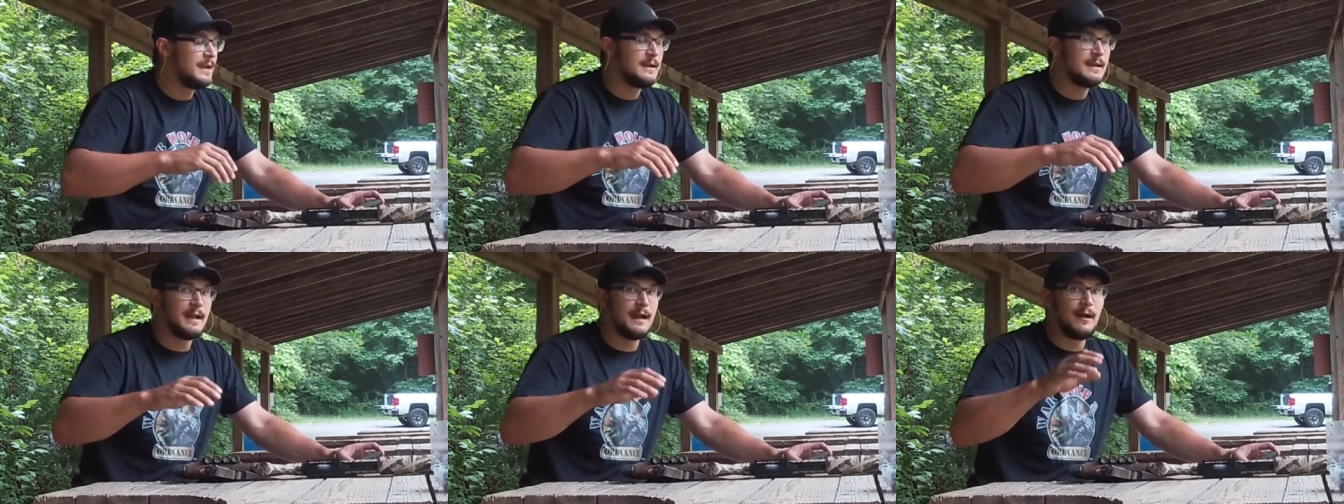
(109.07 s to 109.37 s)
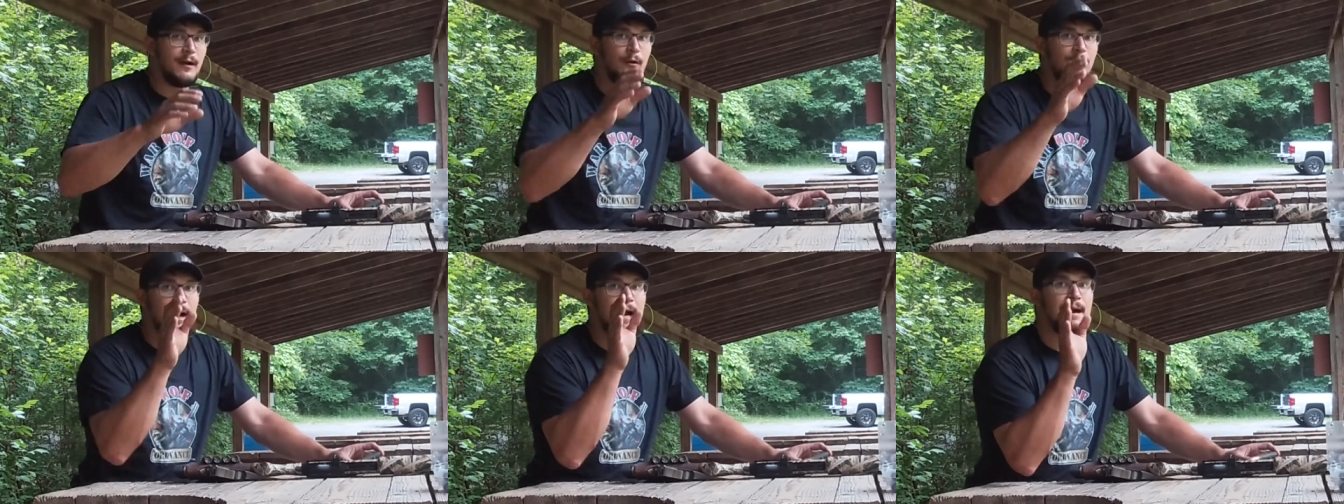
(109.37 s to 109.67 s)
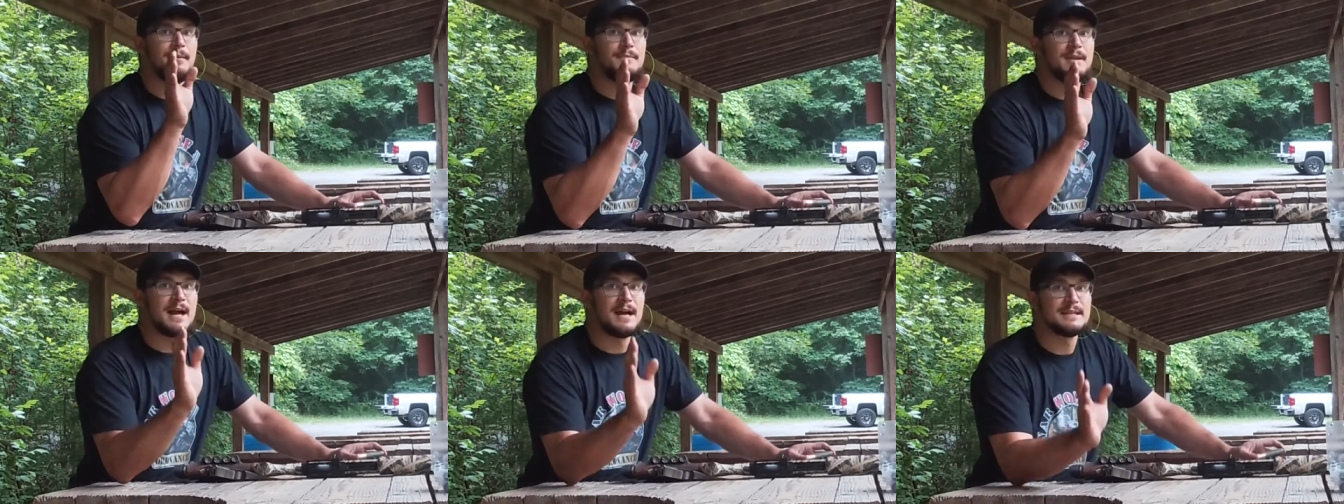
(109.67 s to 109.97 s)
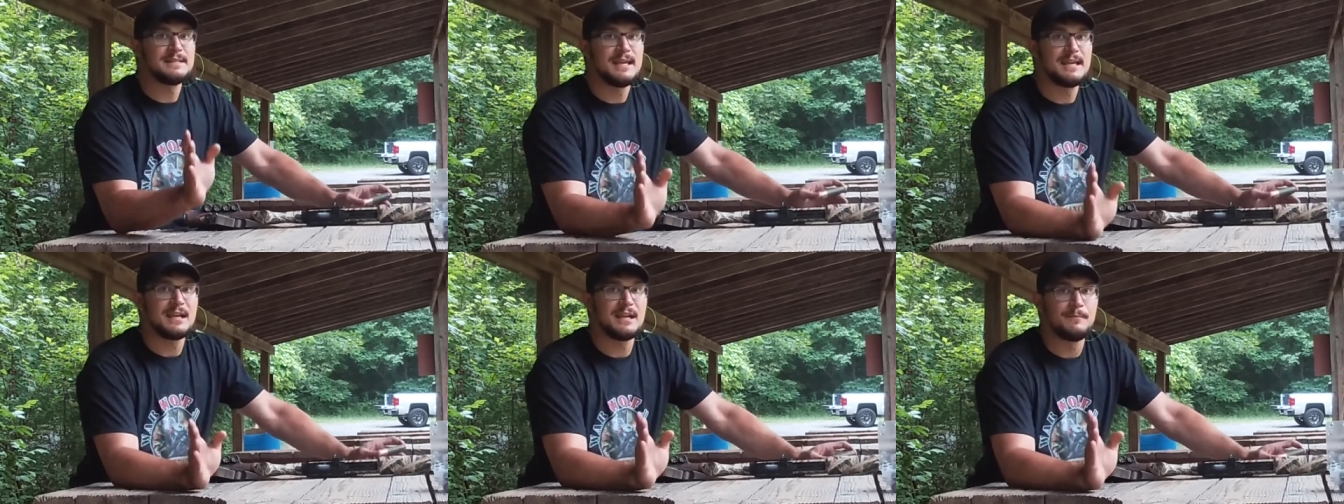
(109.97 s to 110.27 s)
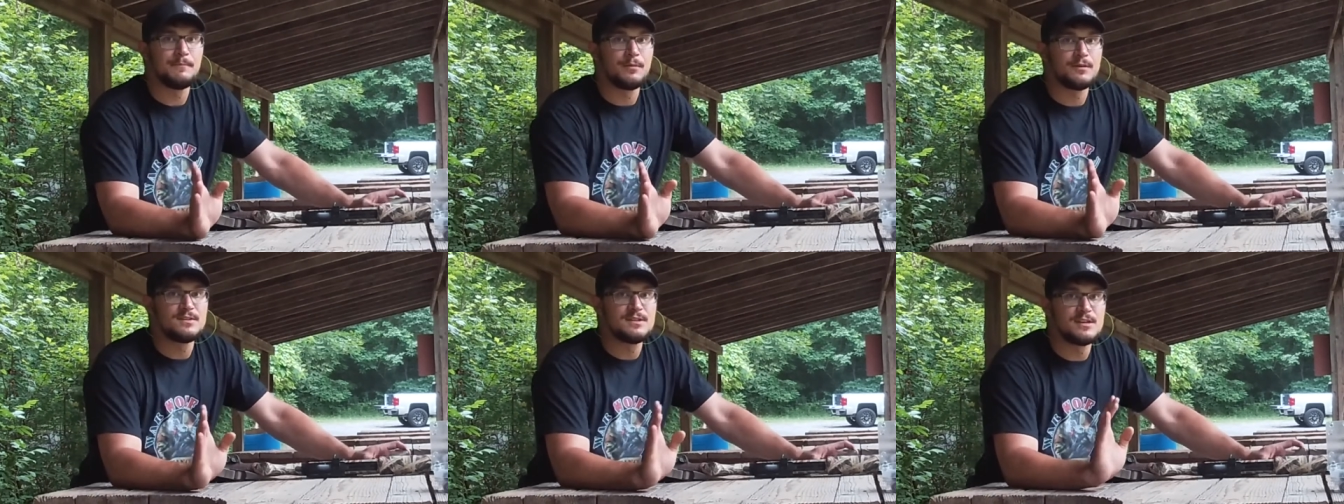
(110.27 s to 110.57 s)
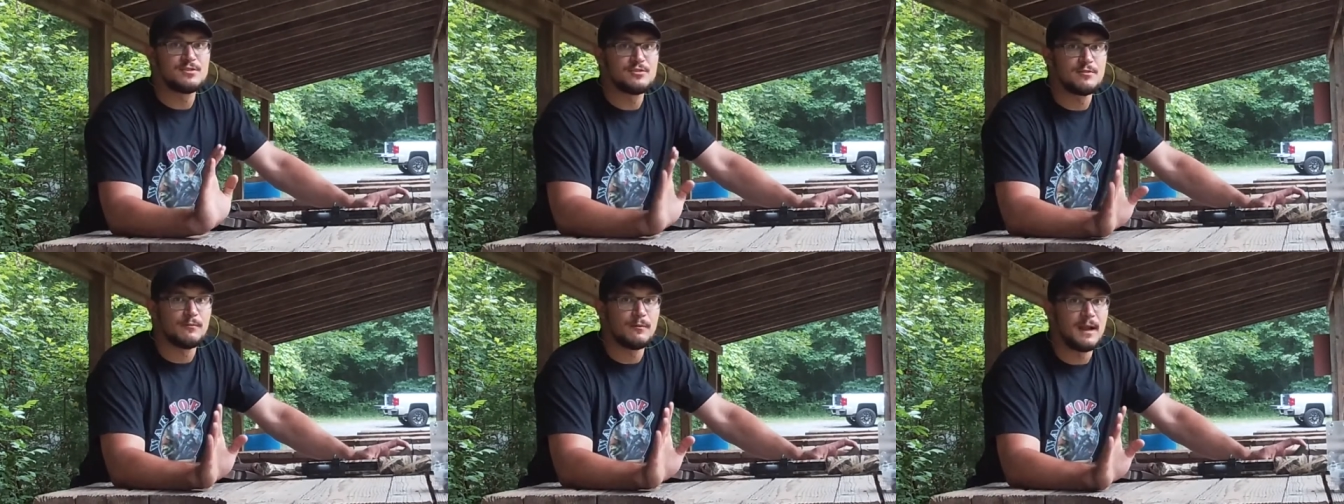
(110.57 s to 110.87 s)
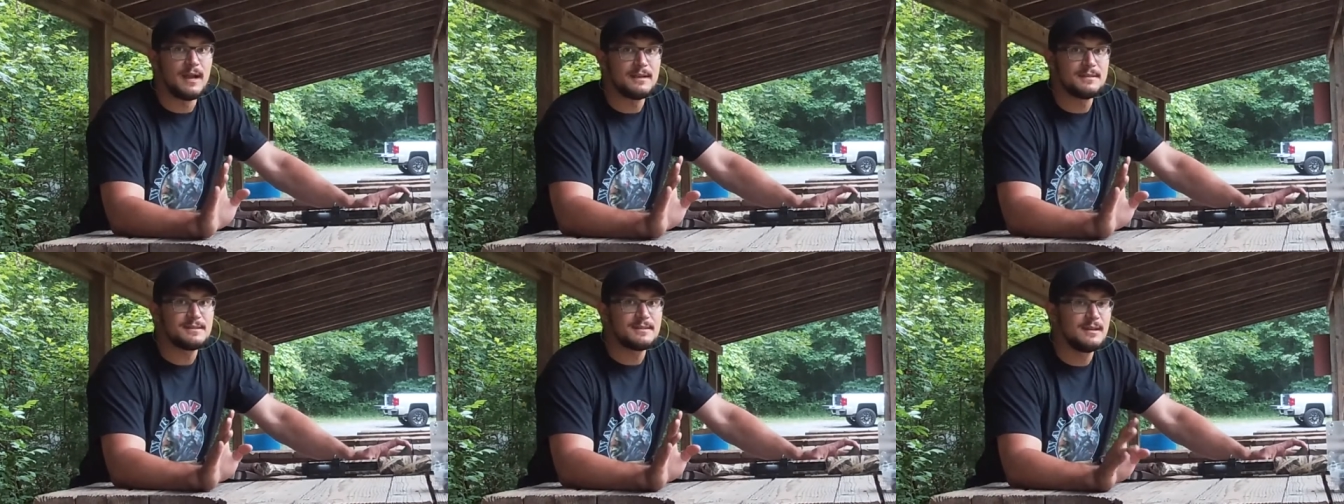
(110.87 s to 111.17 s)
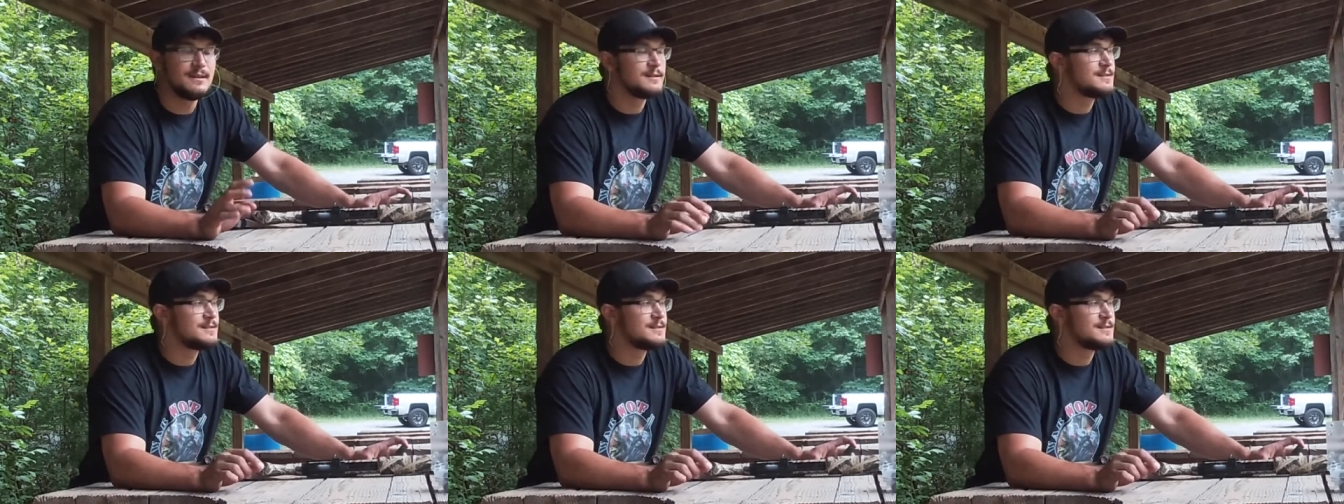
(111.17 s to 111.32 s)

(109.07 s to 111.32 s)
Now, I'm not taking precision rest,